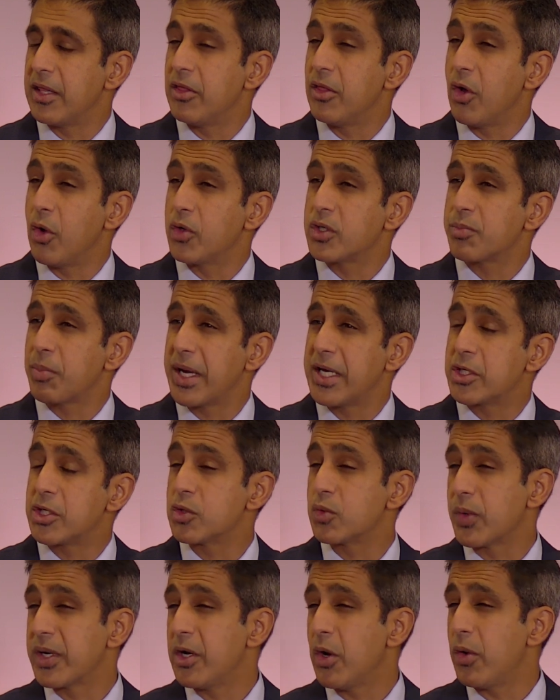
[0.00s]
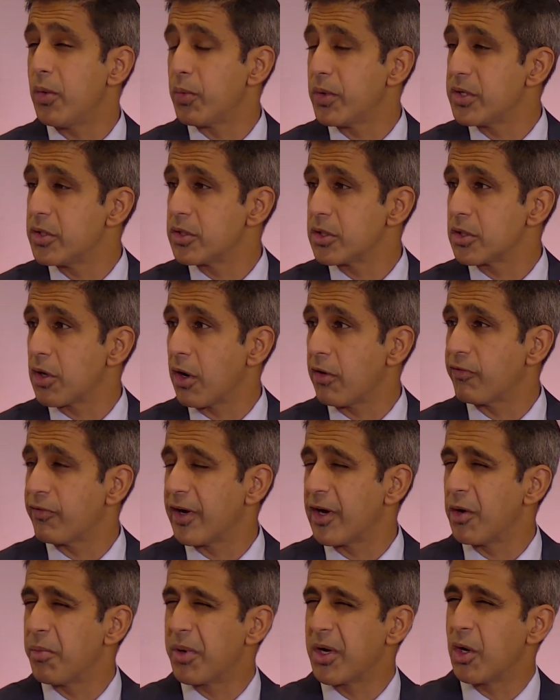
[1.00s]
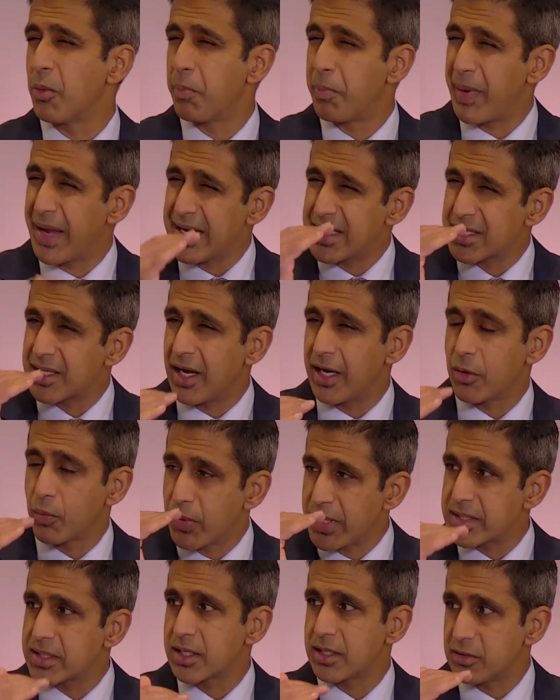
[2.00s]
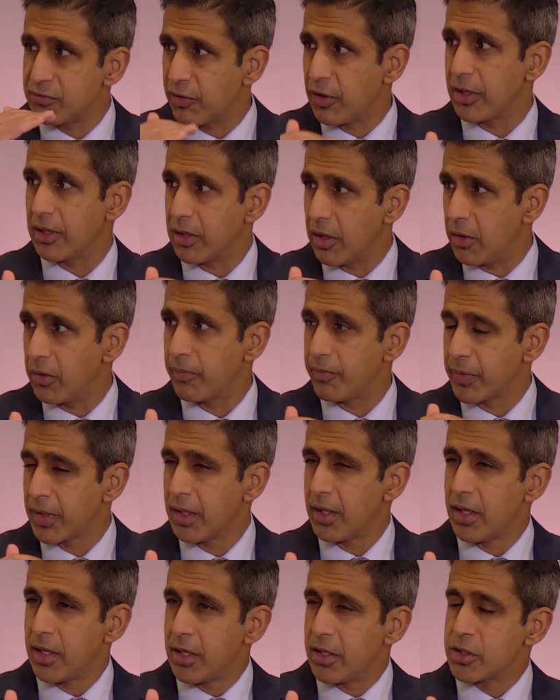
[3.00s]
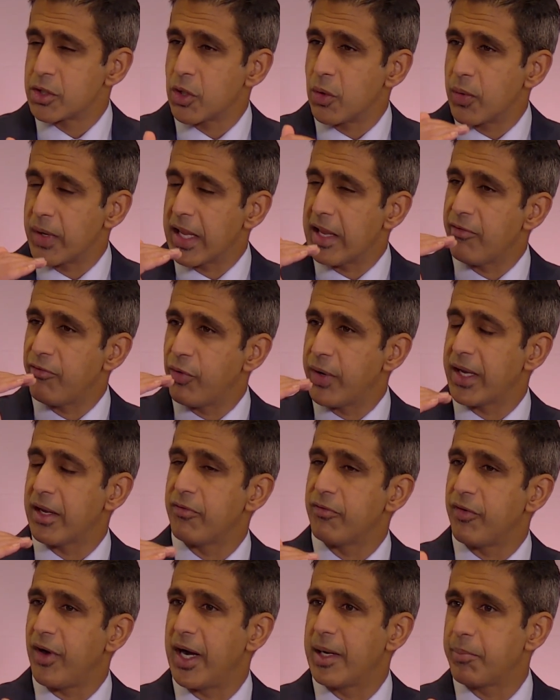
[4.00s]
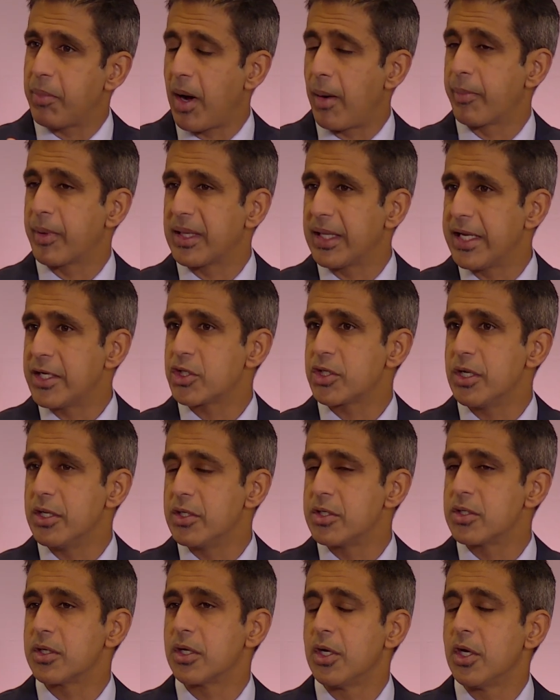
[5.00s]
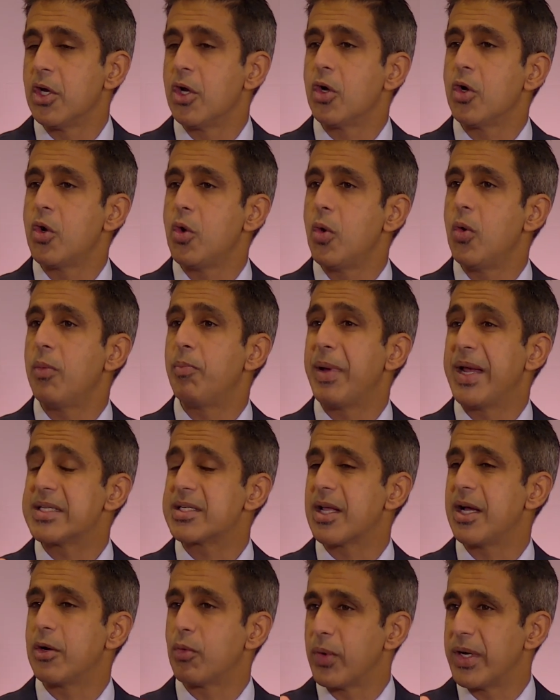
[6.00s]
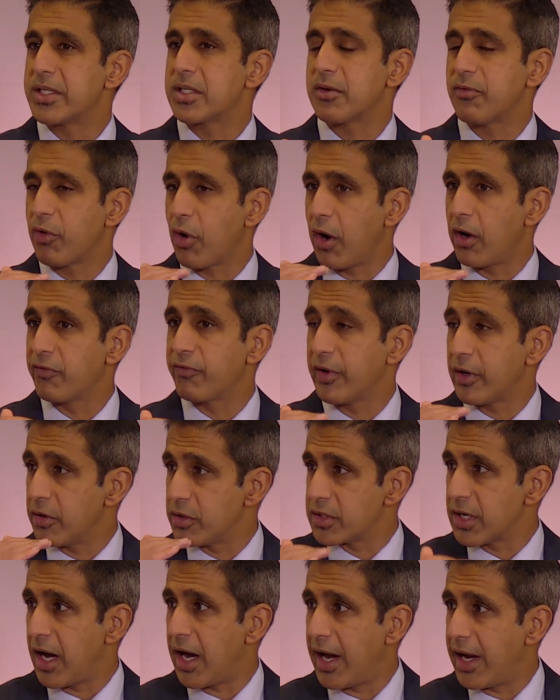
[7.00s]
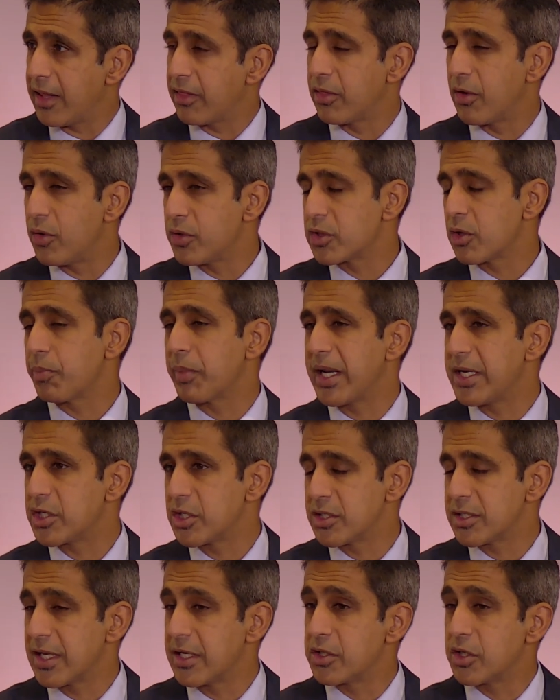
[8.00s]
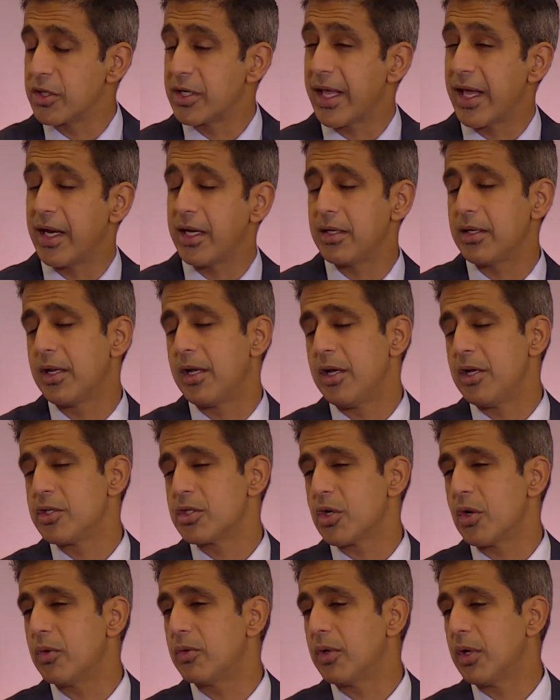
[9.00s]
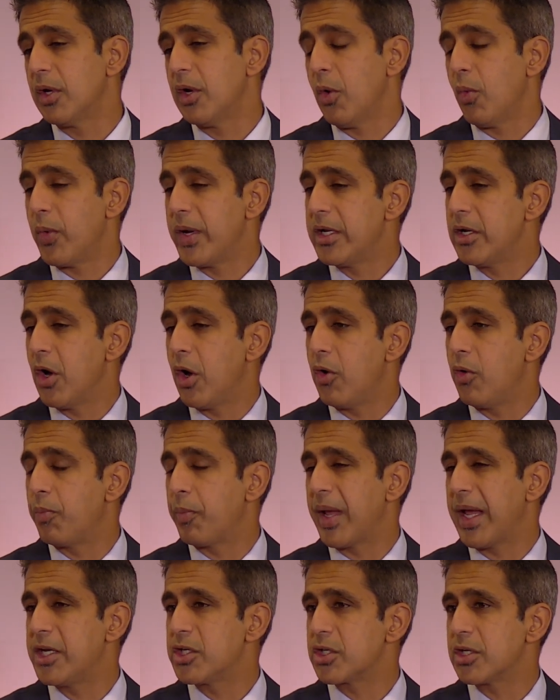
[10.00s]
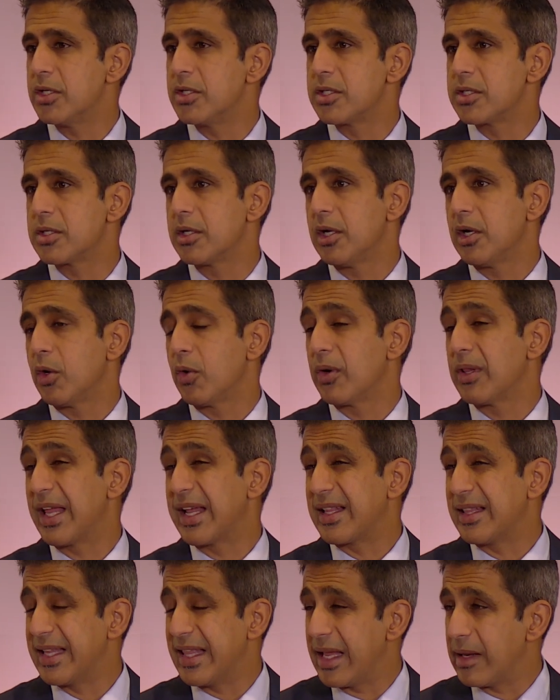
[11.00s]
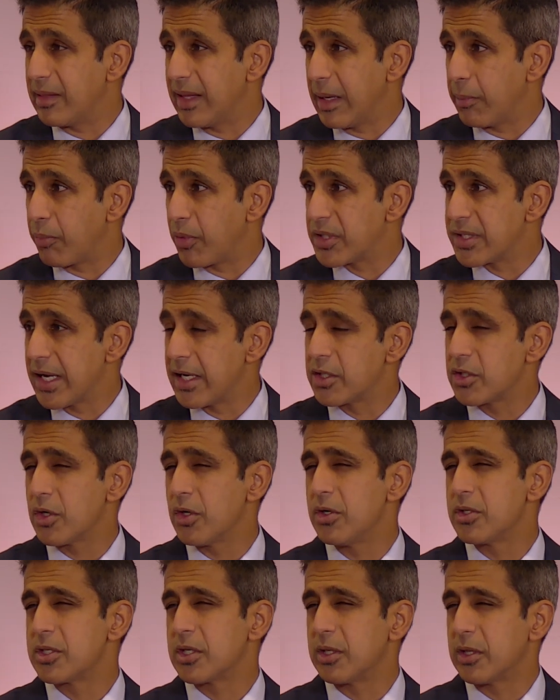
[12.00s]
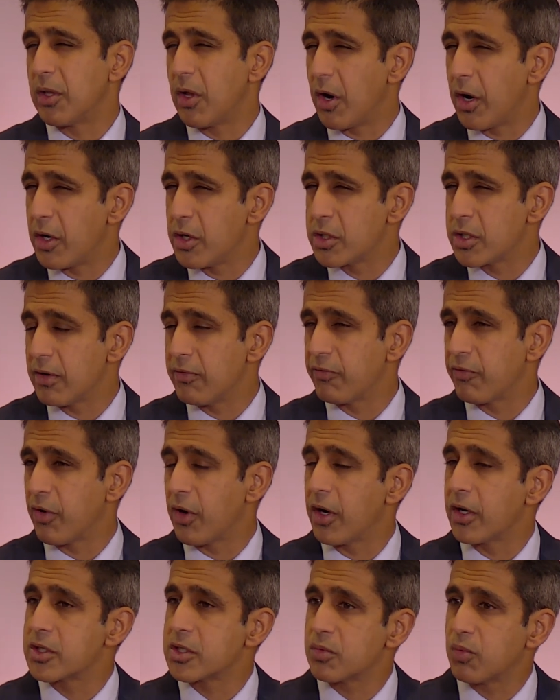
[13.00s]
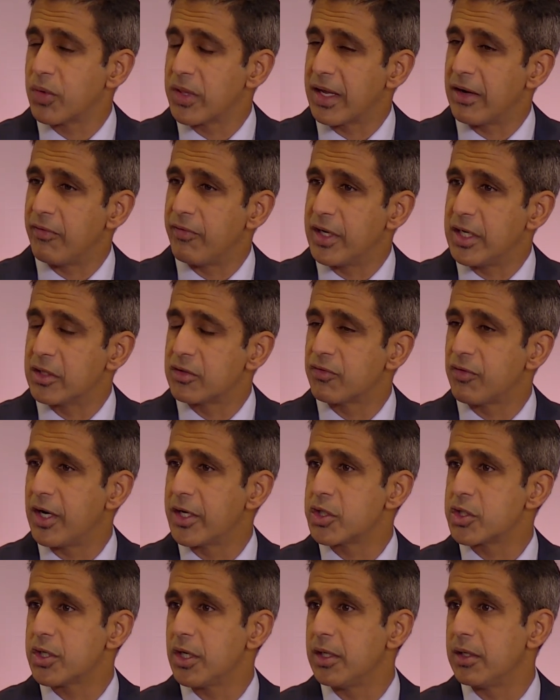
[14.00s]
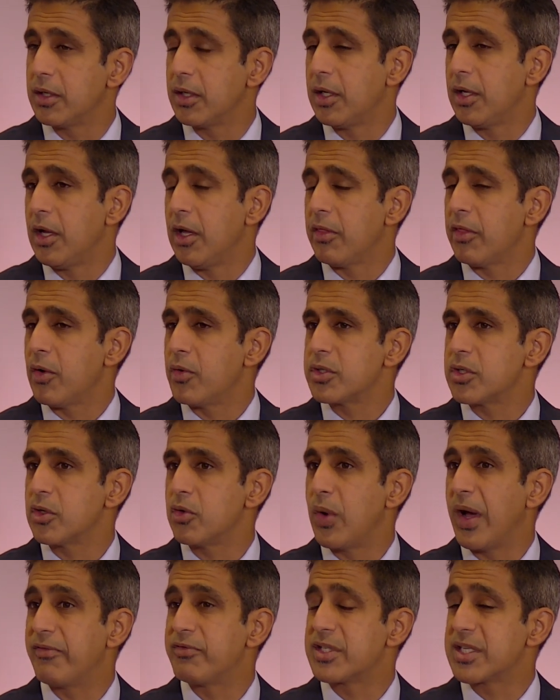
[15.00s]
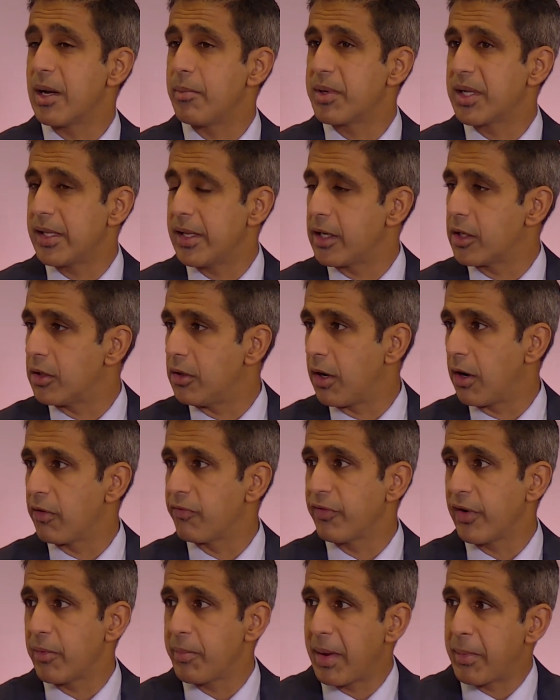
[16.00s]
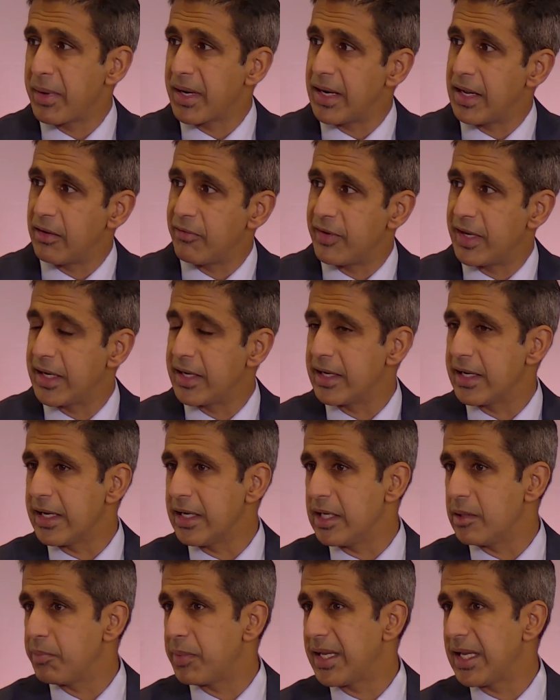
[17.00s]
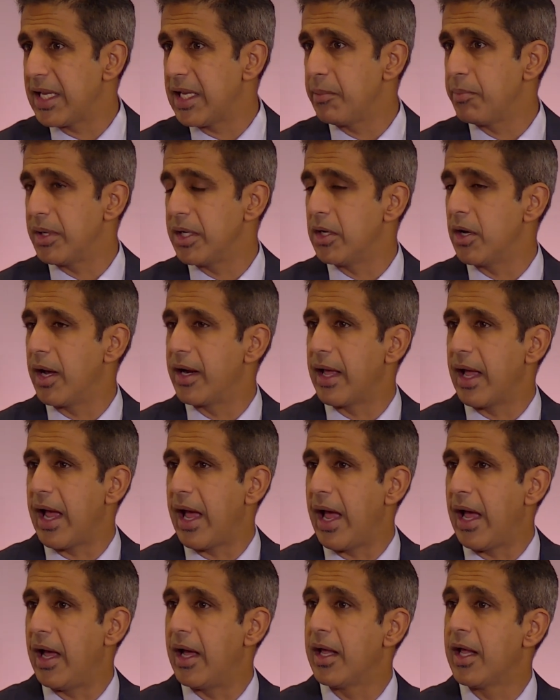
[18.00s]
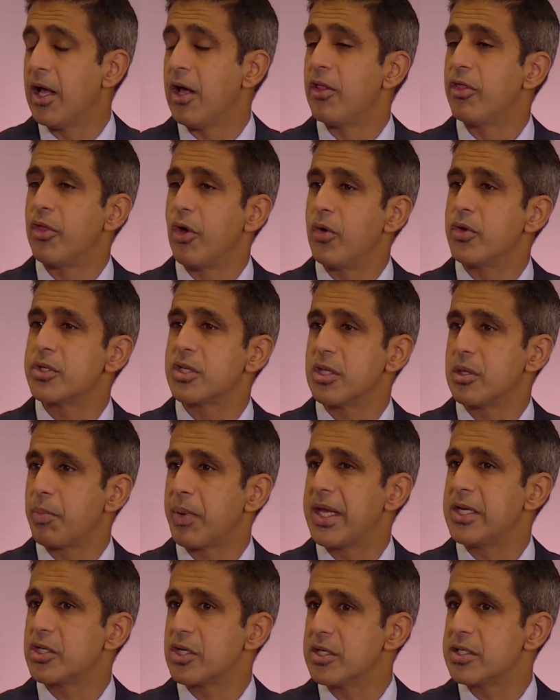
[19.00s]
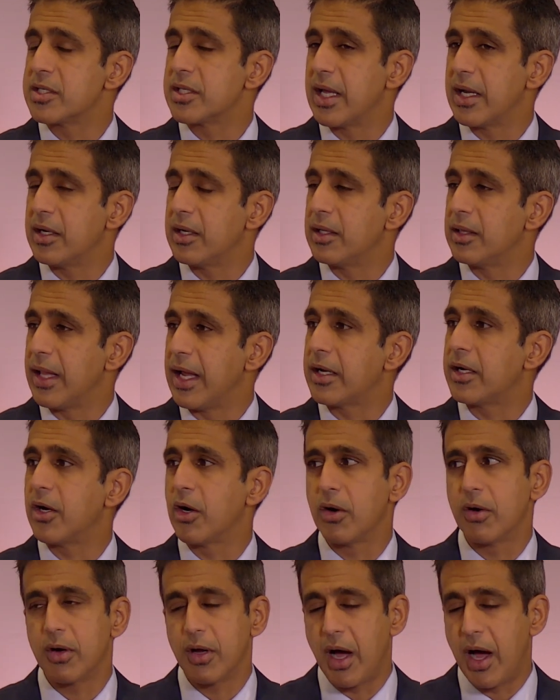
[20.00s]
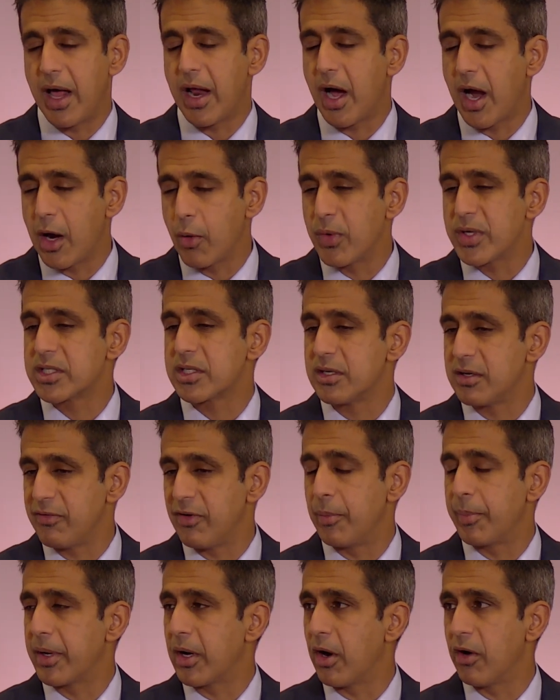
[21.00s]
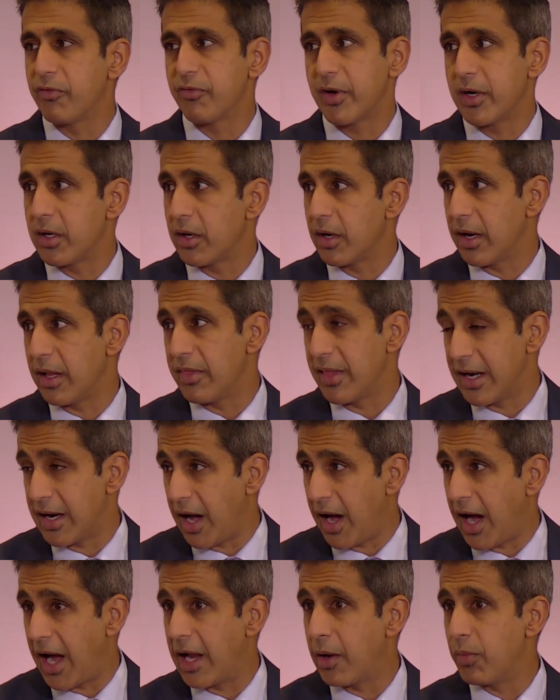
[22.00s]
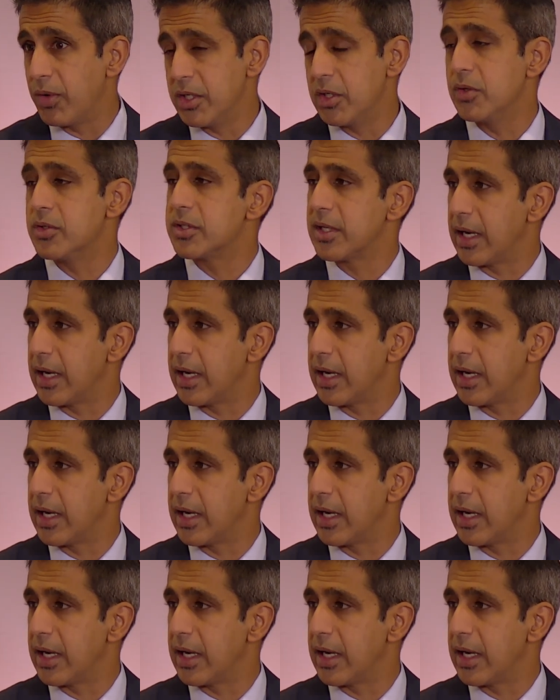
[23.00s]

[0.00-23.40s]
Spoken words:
those patients. We know it reduces heart failure, but your baseline risk is very low. So if we can find populations who baseline risk for heart failure is high, those are patients that should get it. So we know patients who are likely late presenters, large infarcts with LV dysfunction, those who have subclinical heart failure, maybe an elevated EDP, but not, those are the patients that likely are high risk of developing heart failure and that I would use an